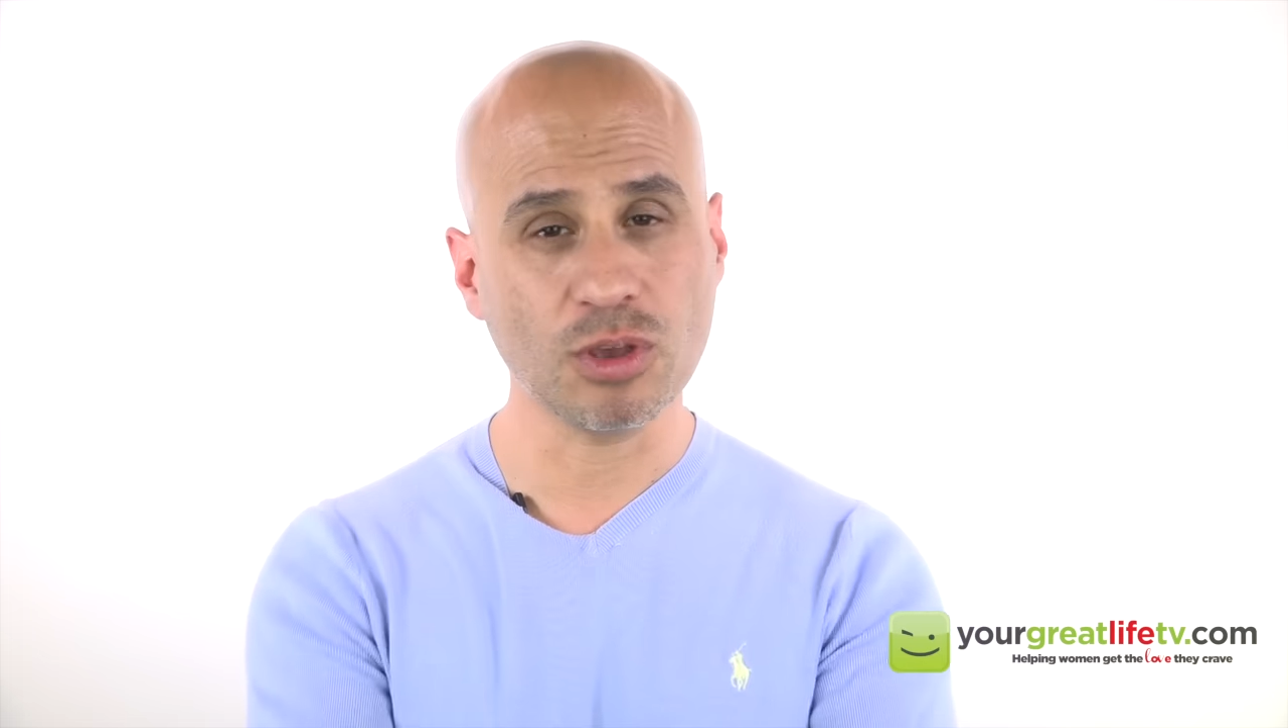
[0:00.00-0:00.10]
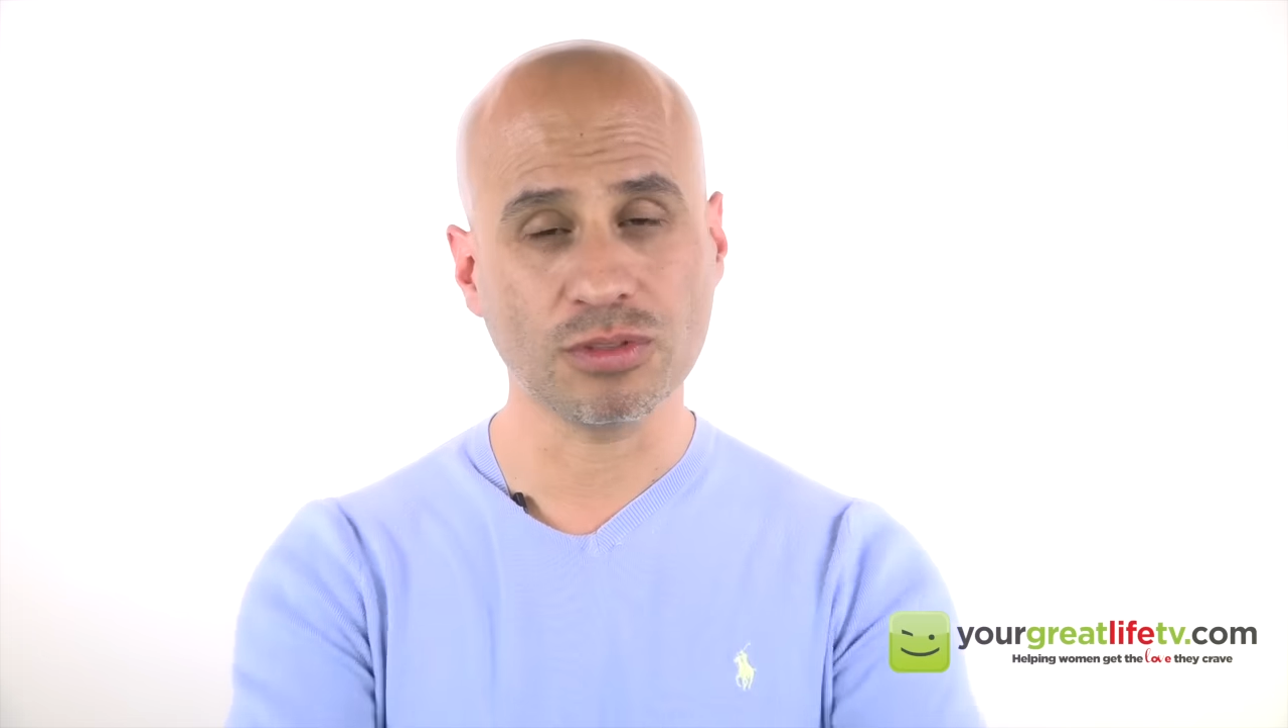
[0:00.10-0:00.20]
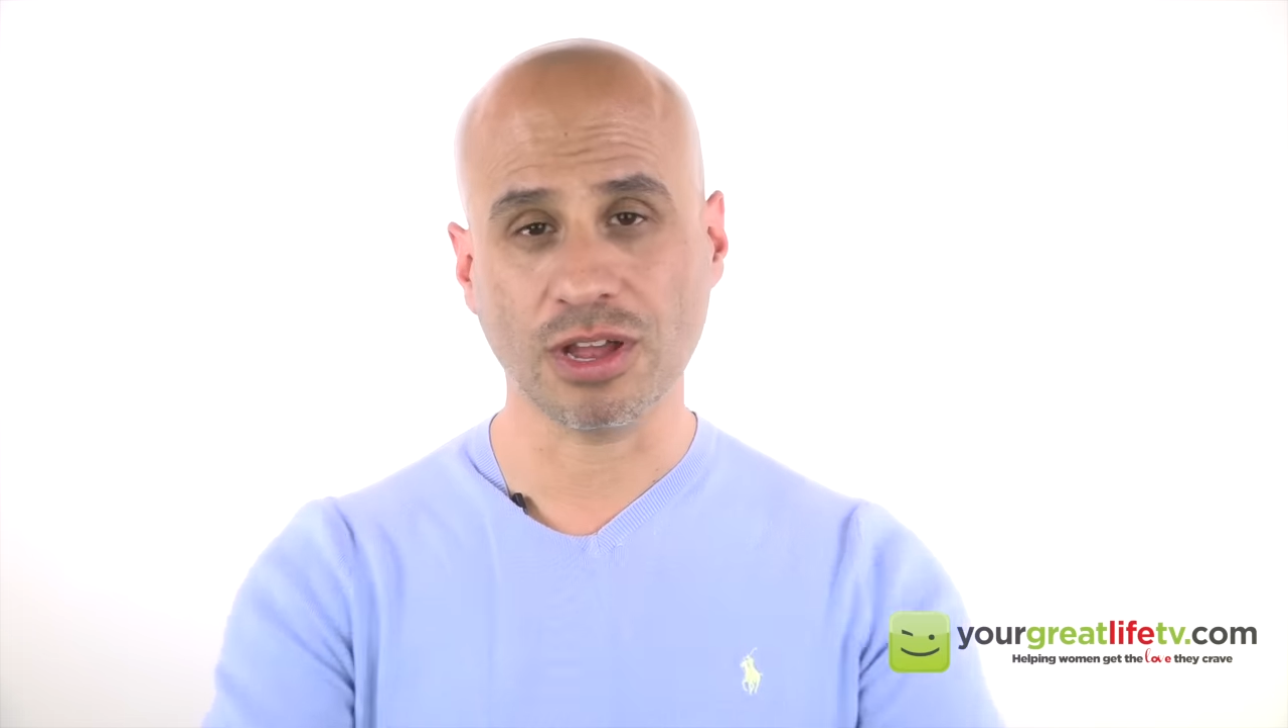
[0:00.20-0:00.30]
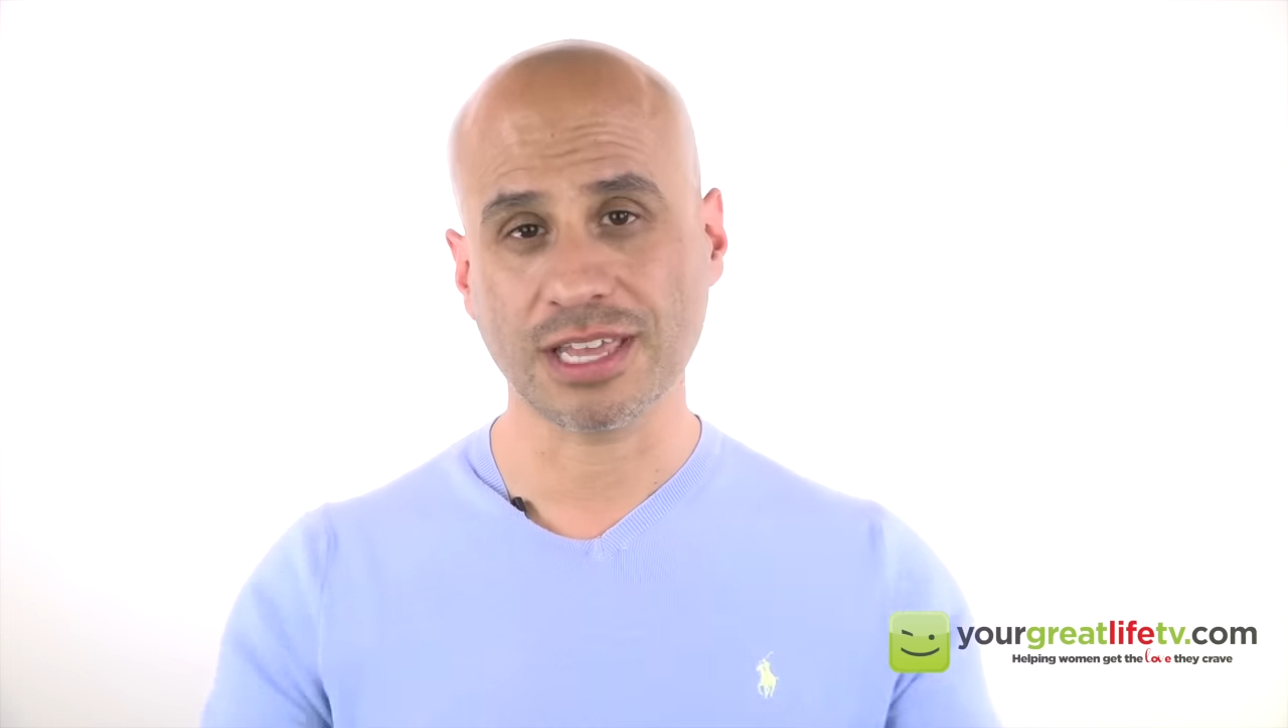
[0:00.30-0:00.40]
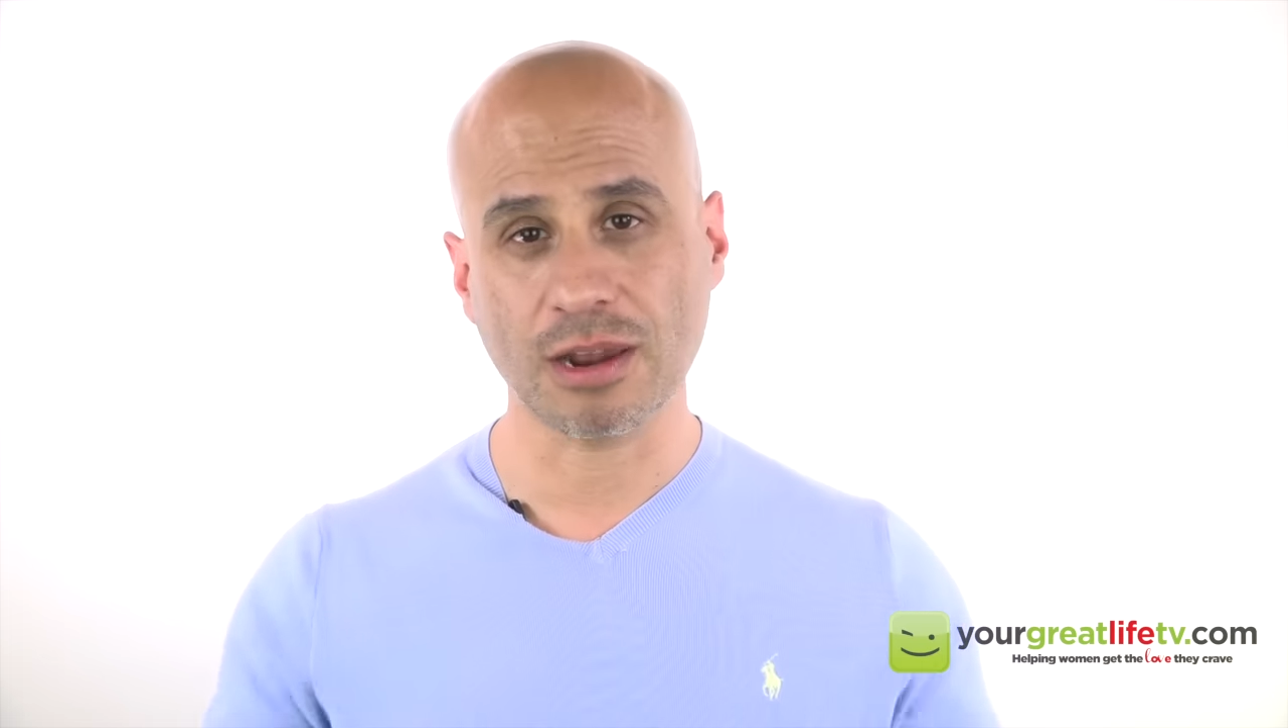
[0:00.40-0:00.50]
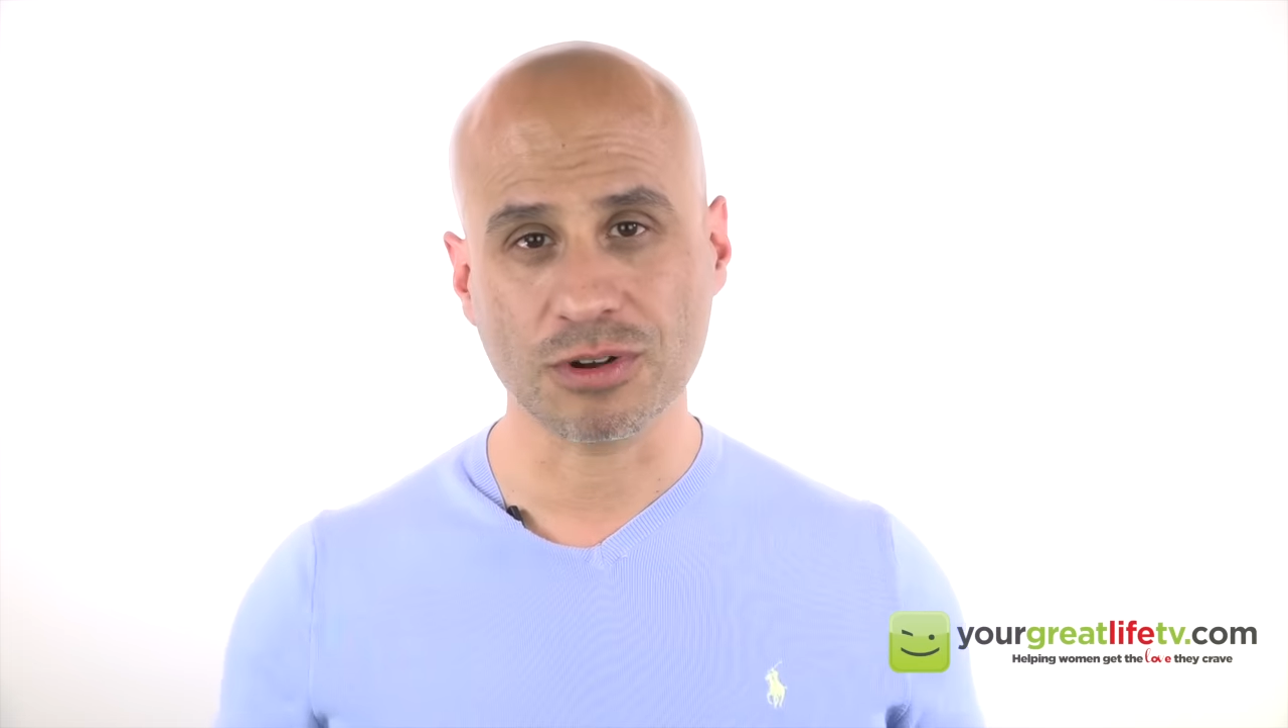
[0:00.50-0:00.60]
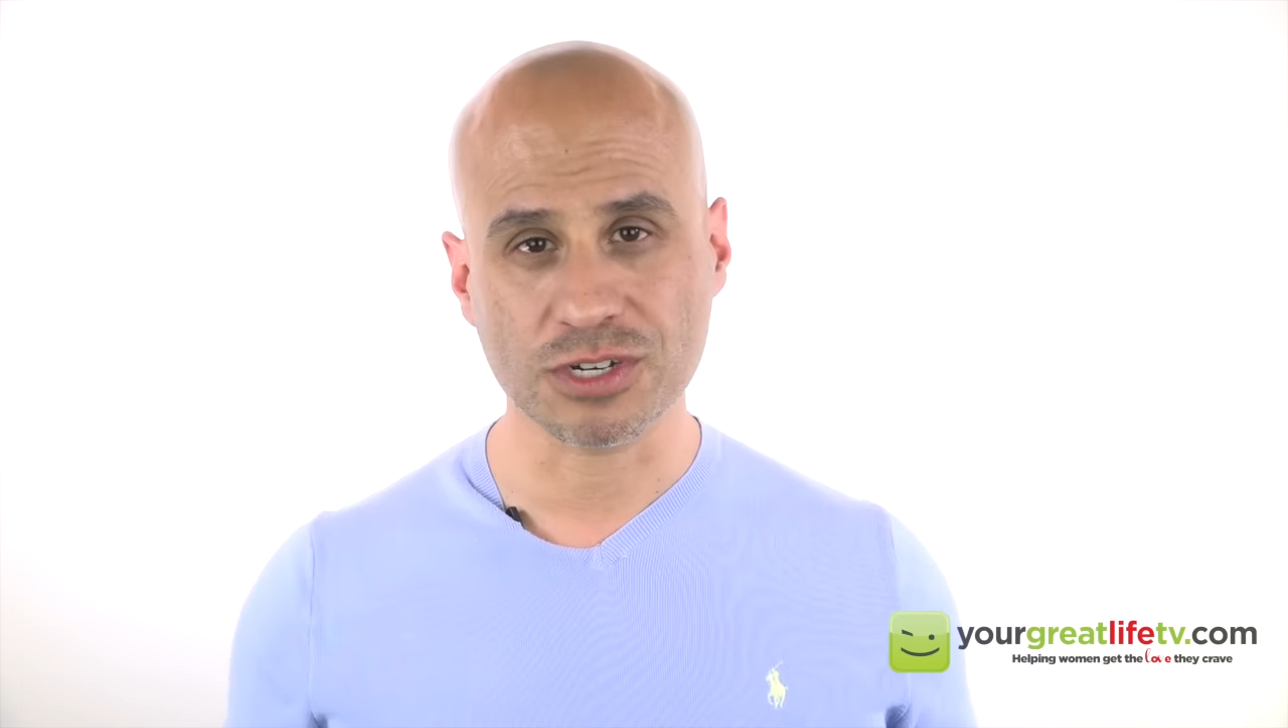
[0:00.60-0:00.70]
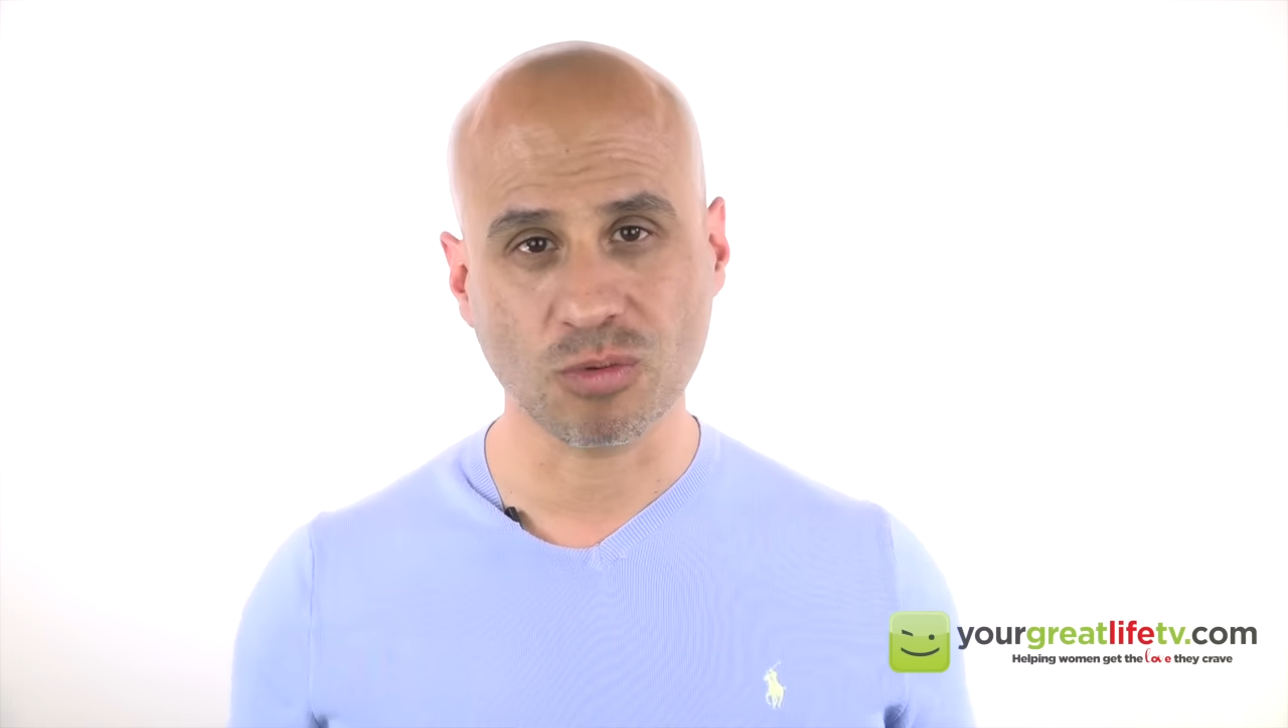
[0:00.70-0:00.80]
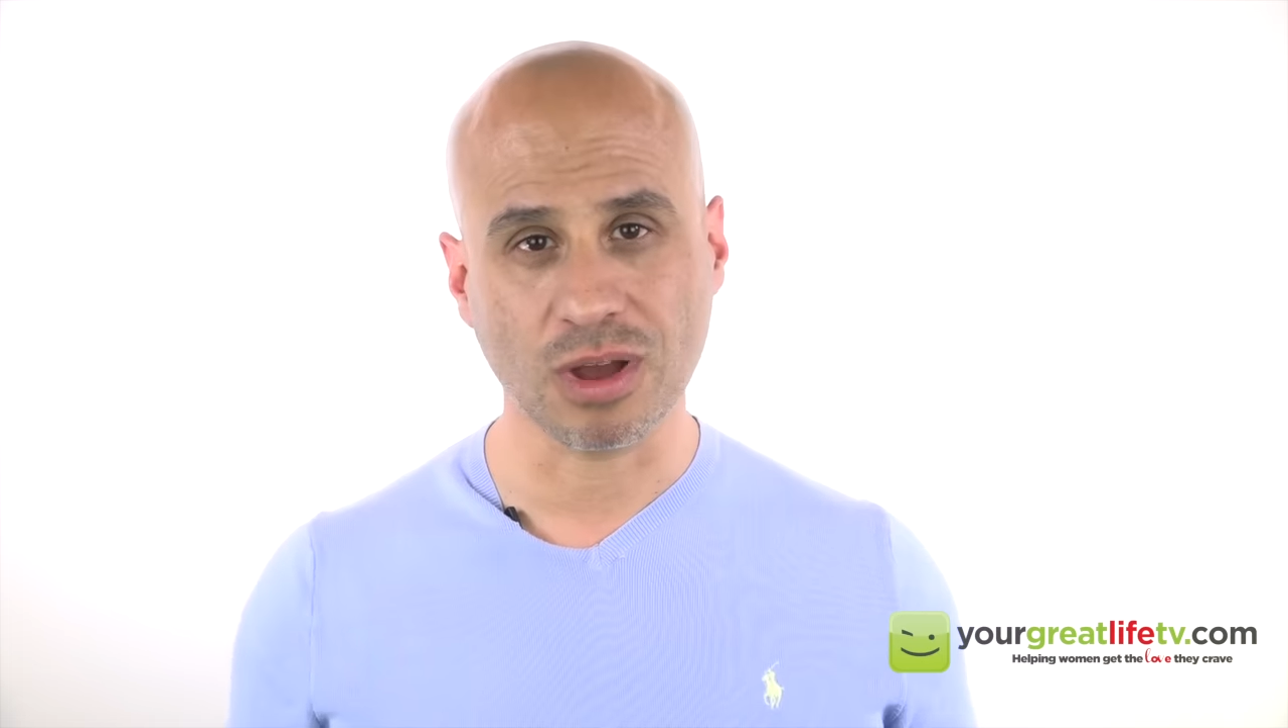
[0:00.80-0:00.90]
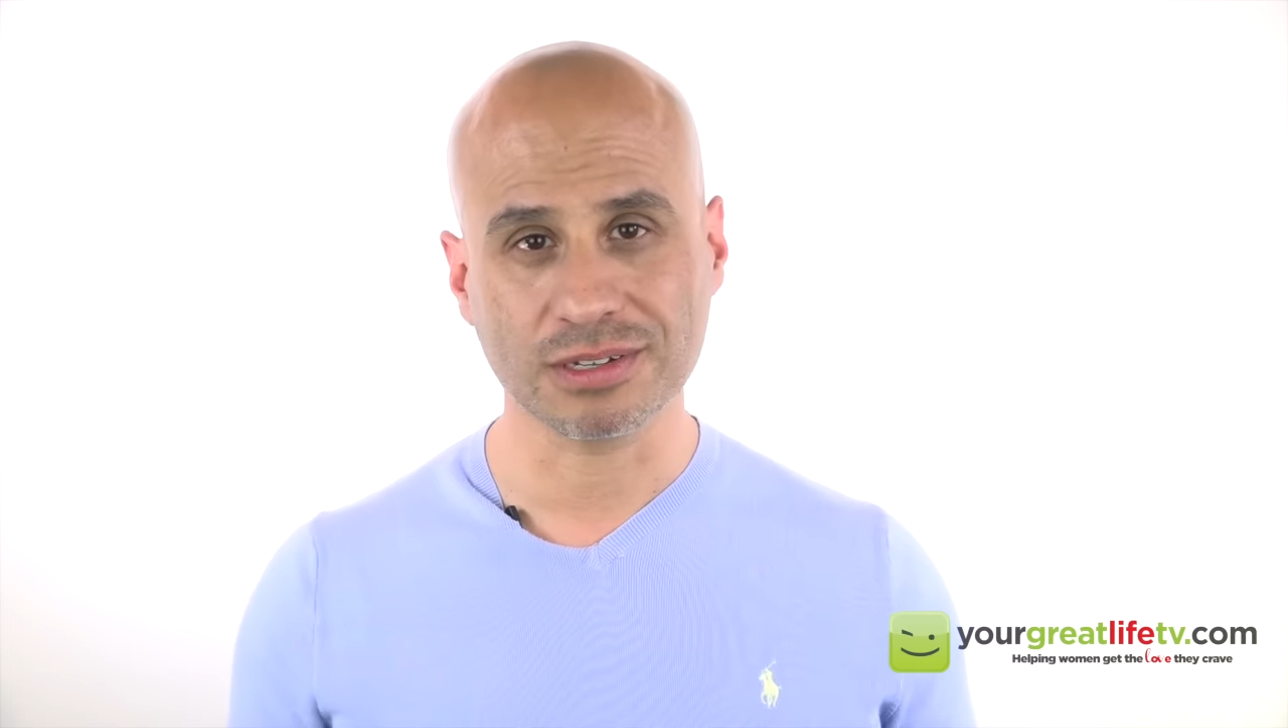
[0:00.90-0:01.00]
you will not get
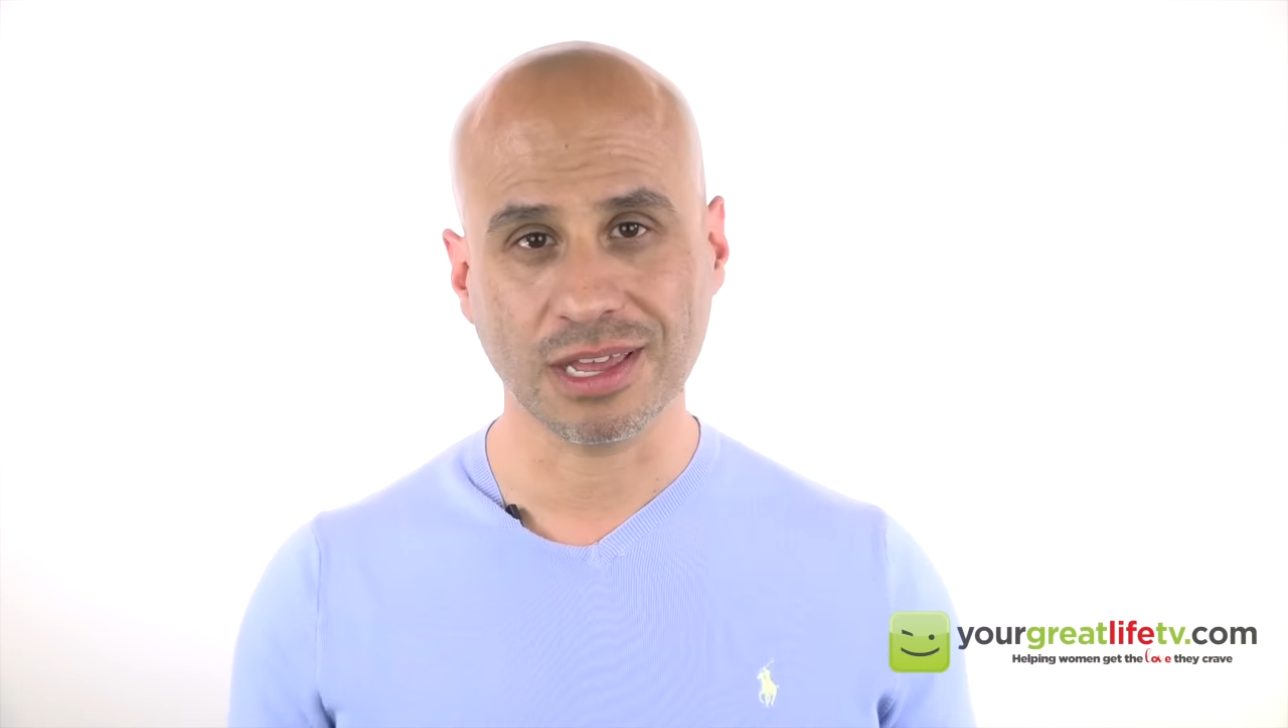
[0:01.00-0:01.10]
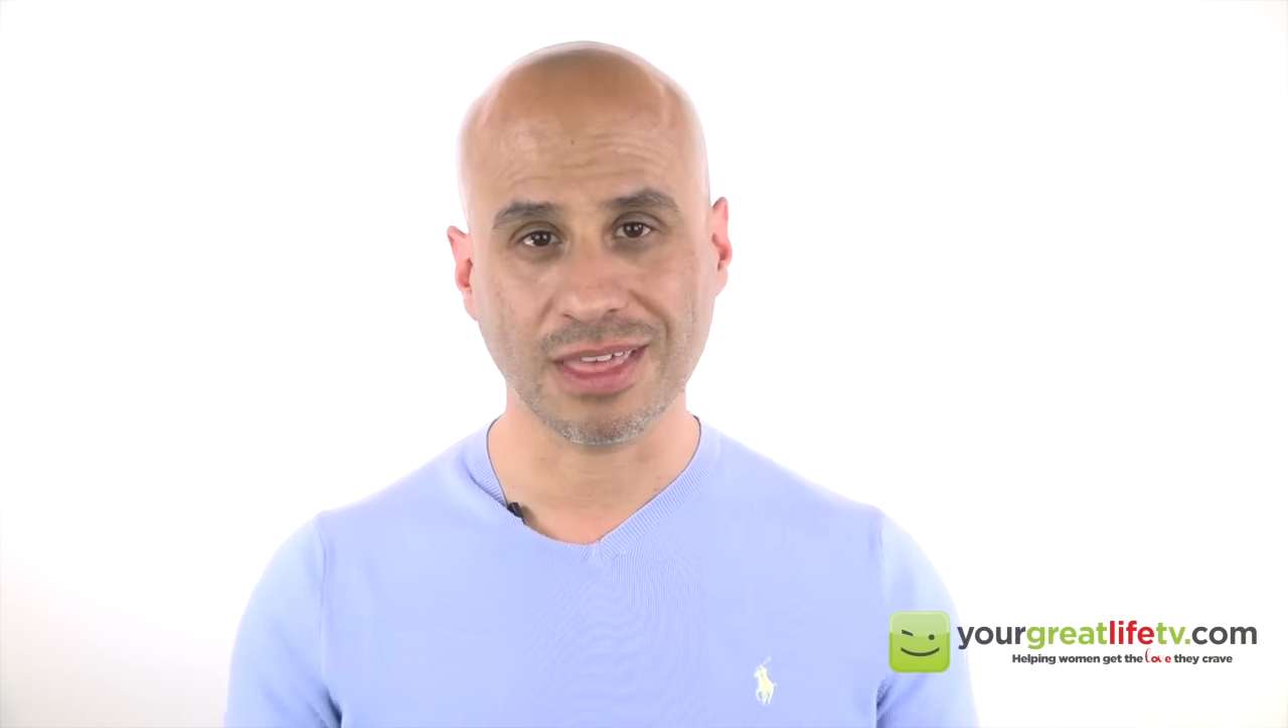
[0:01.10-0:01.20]
what you want.